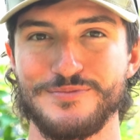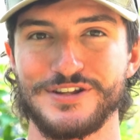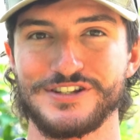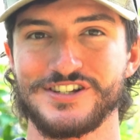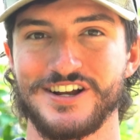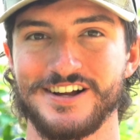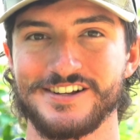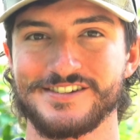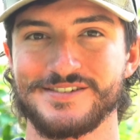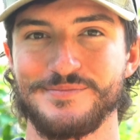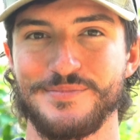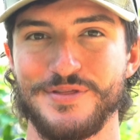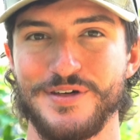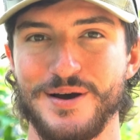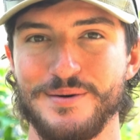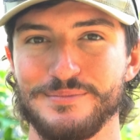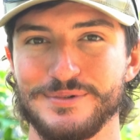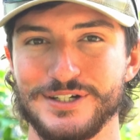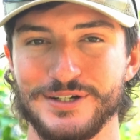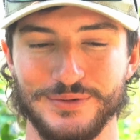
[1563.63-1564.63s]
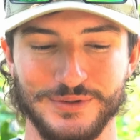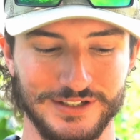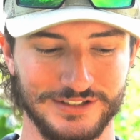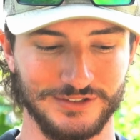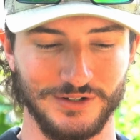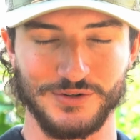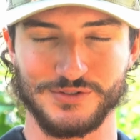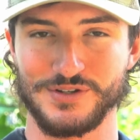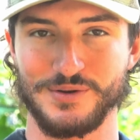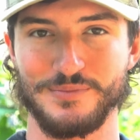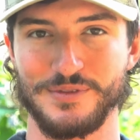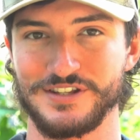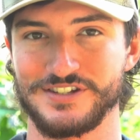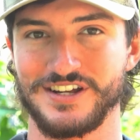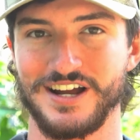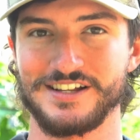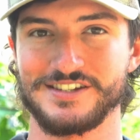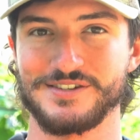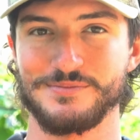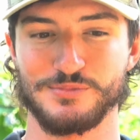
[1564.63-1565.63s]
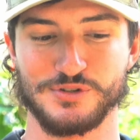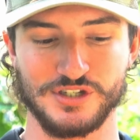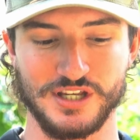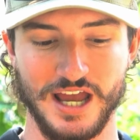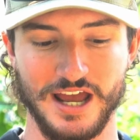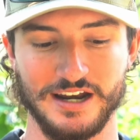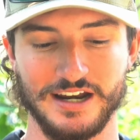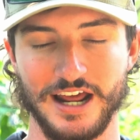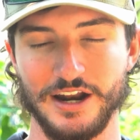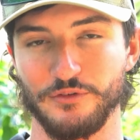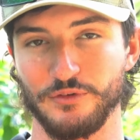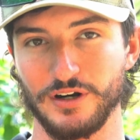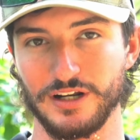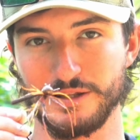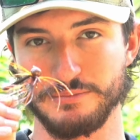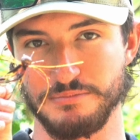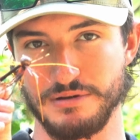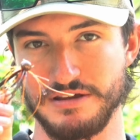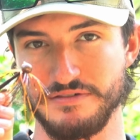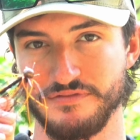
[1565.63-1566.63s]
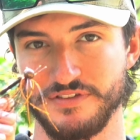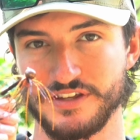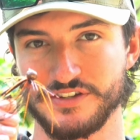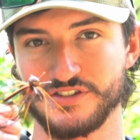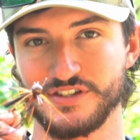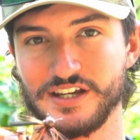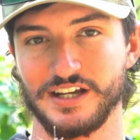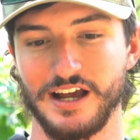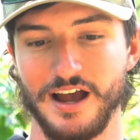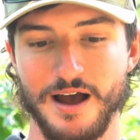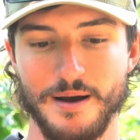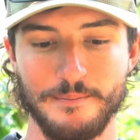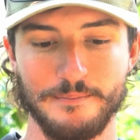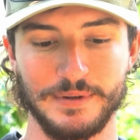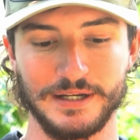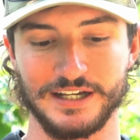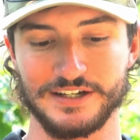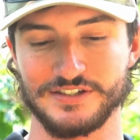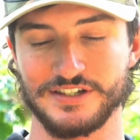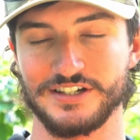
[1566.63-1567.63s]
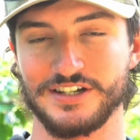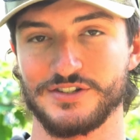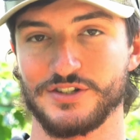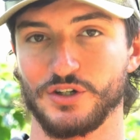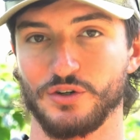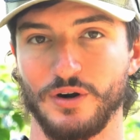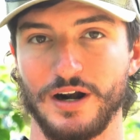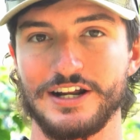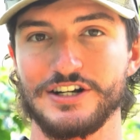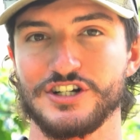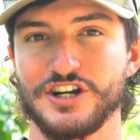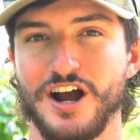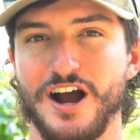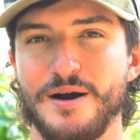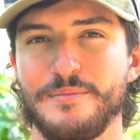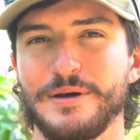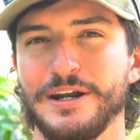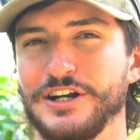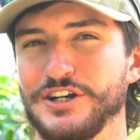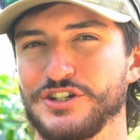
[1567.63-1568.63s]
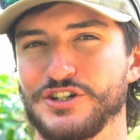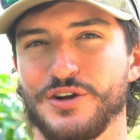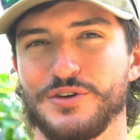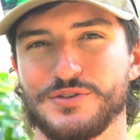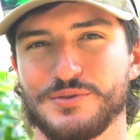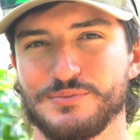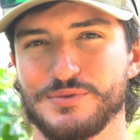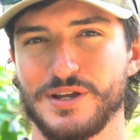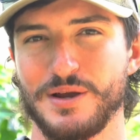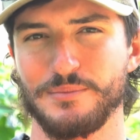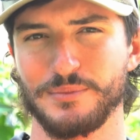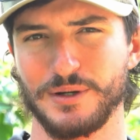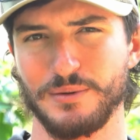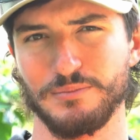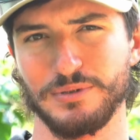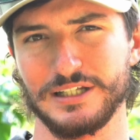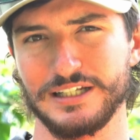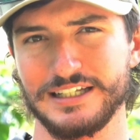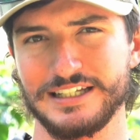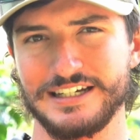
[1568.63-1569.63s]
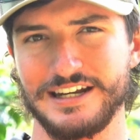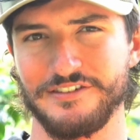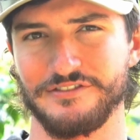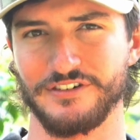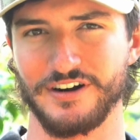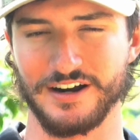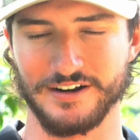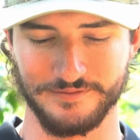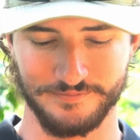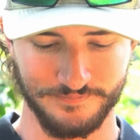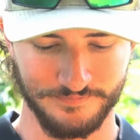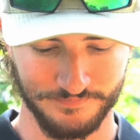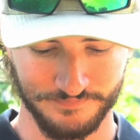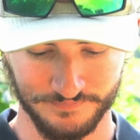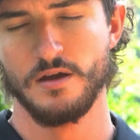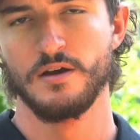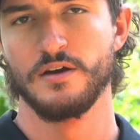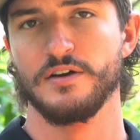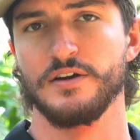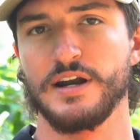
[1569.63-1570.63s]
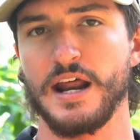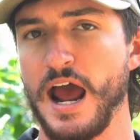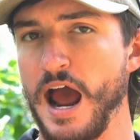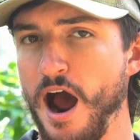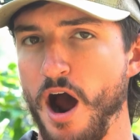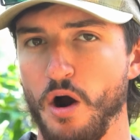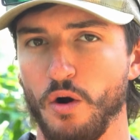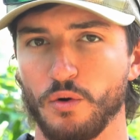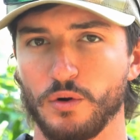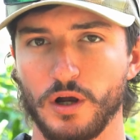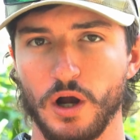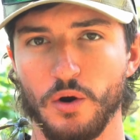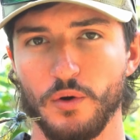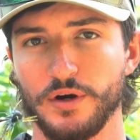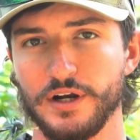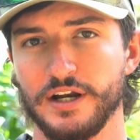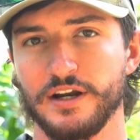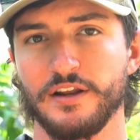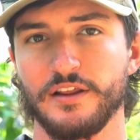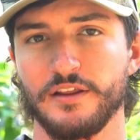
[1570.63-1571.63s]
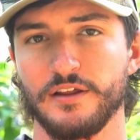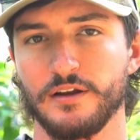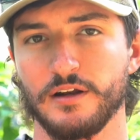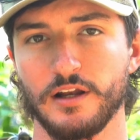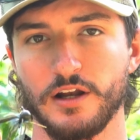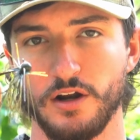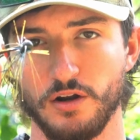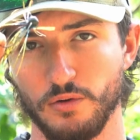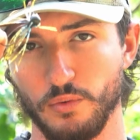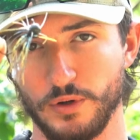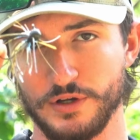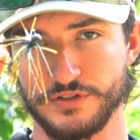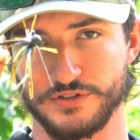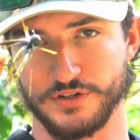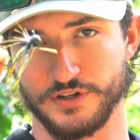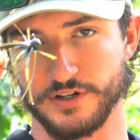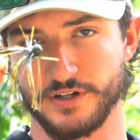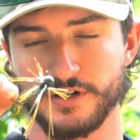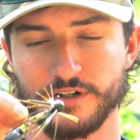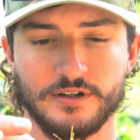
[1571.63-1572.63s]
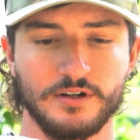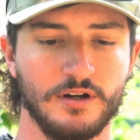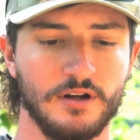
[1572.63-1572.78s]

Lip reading: that's got some thump to it, throw something that's got some scent, and really beef this thing up, because it does a great job and it shows them something completely different. Now, going into the little wizard,